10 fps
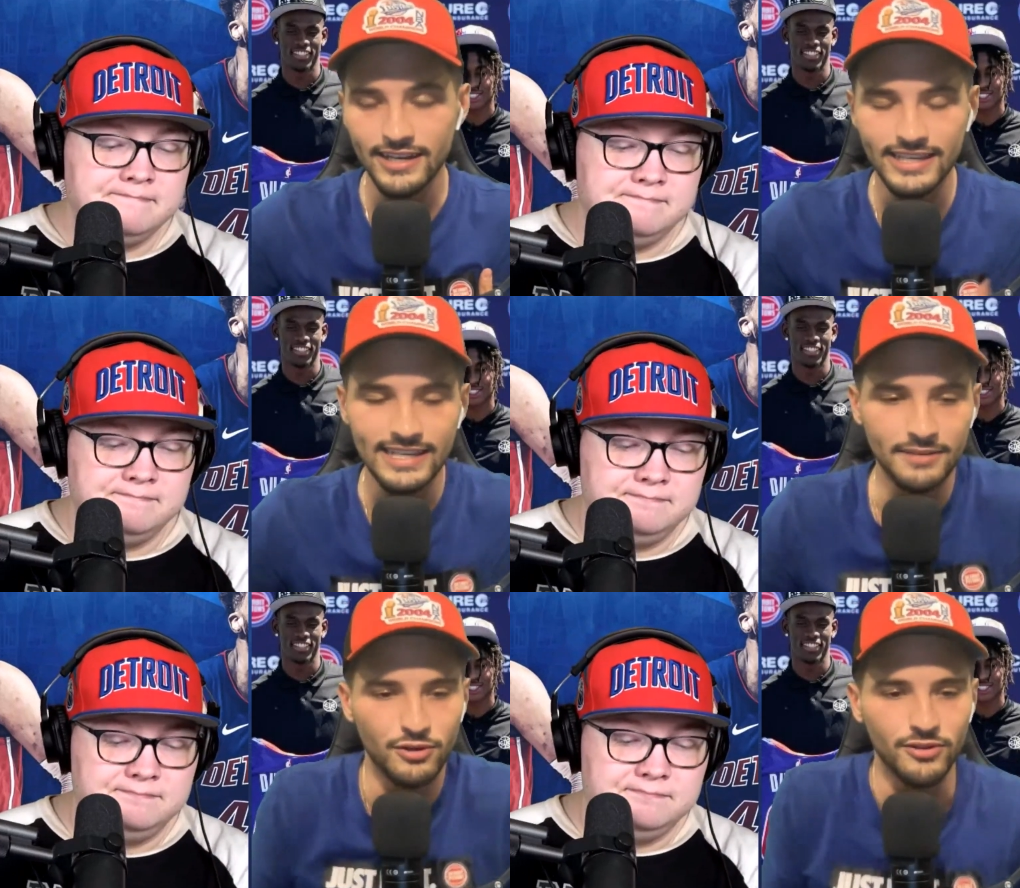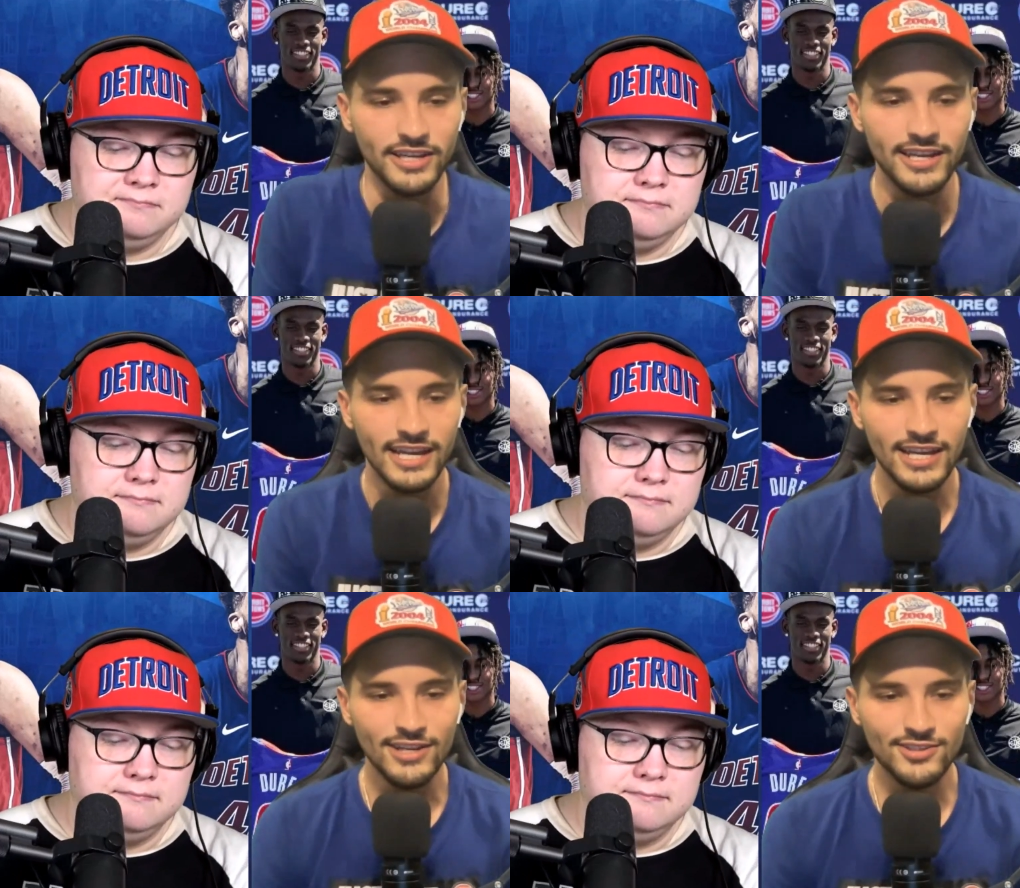Speaker 1: Keegan Murray.
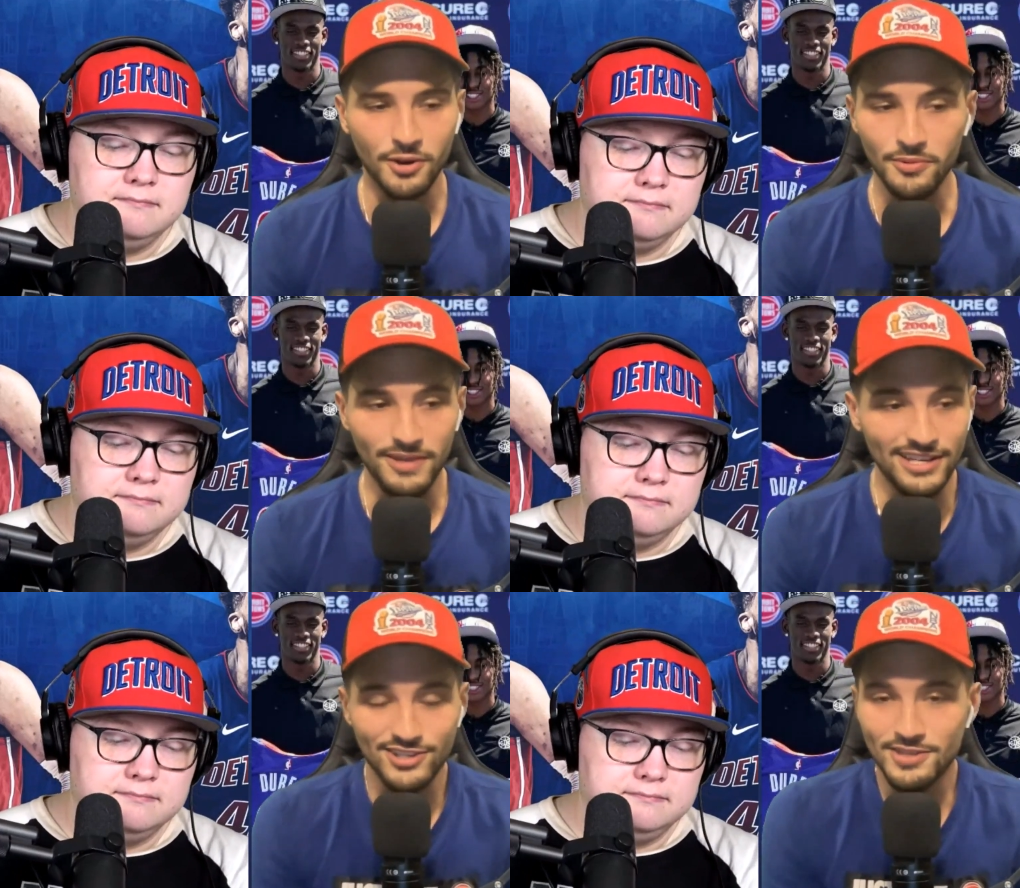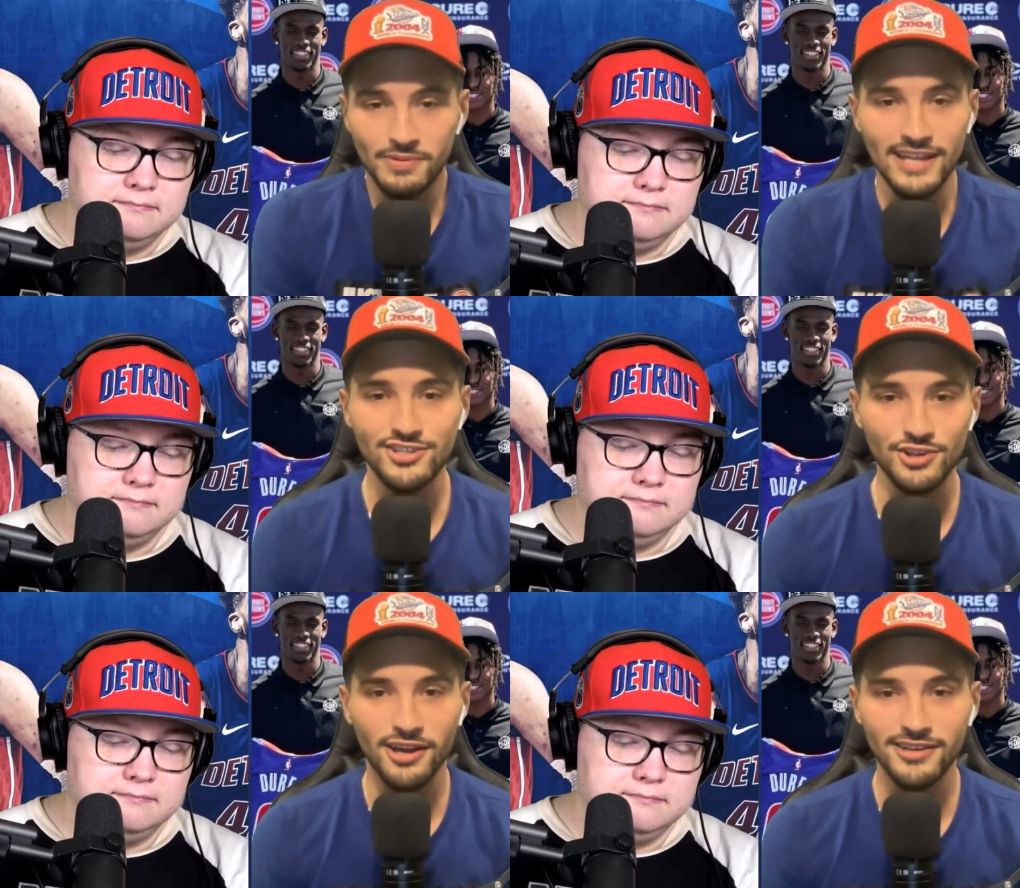So it just
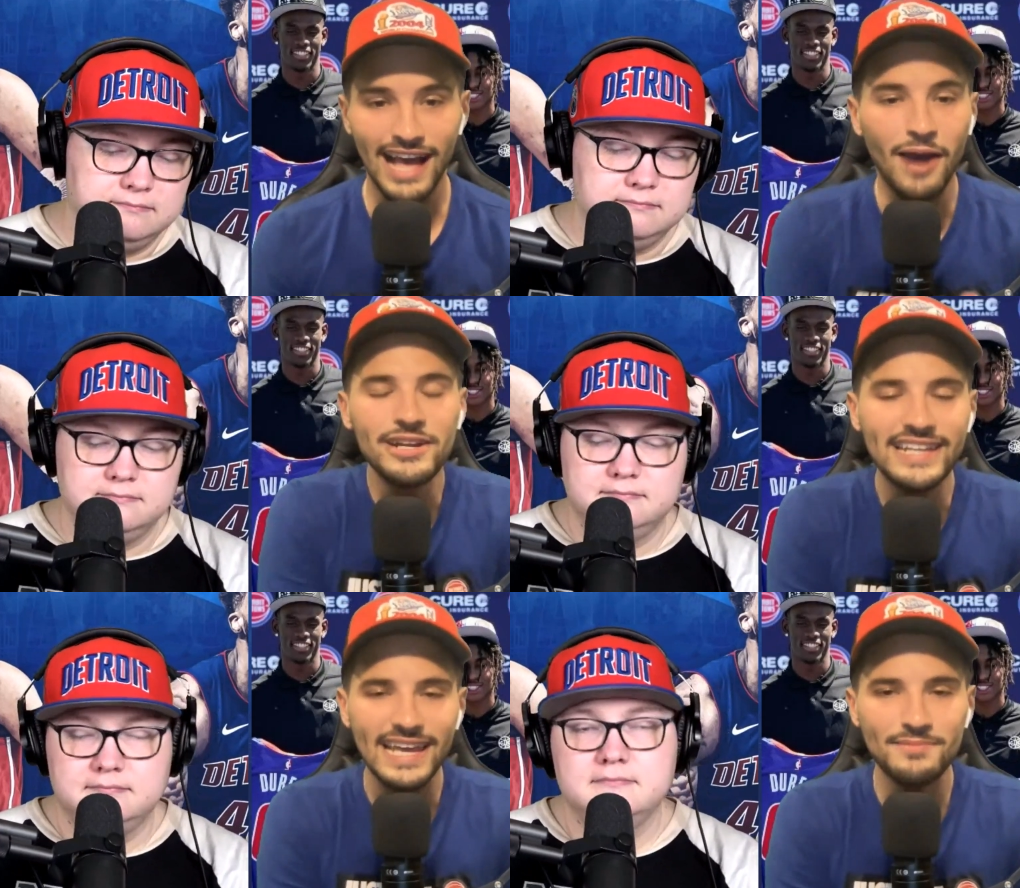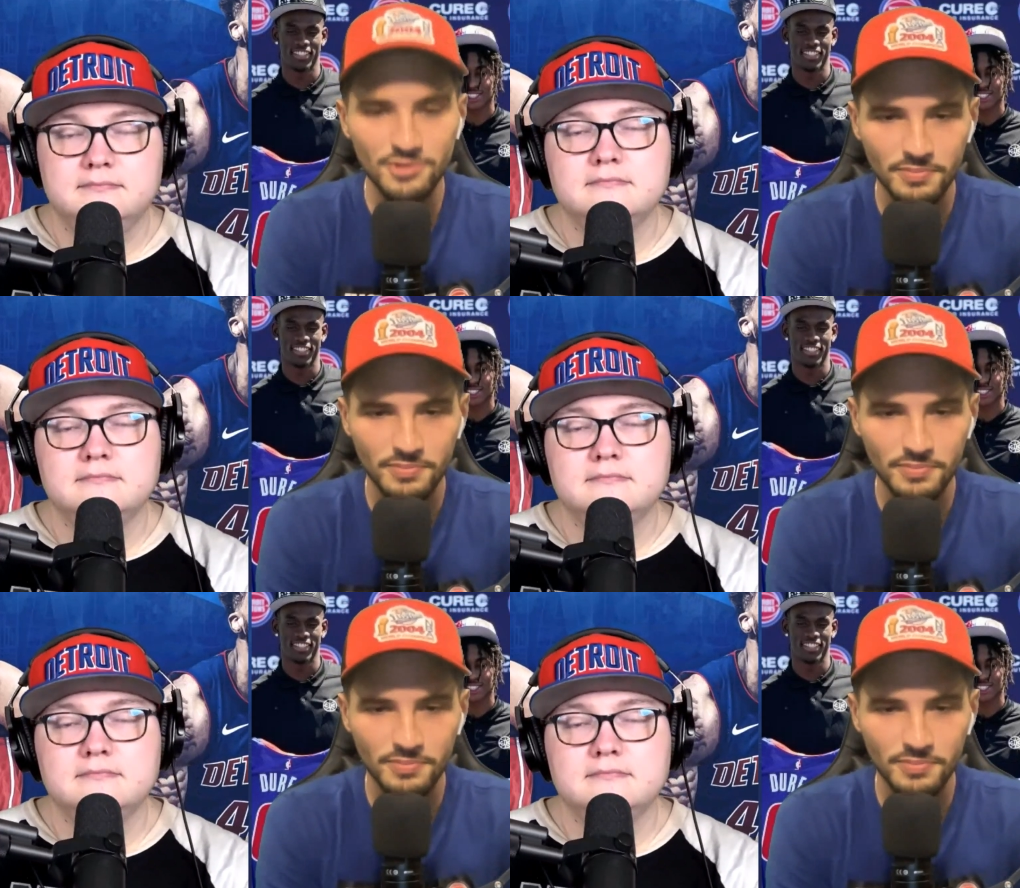depends, Sean. How many games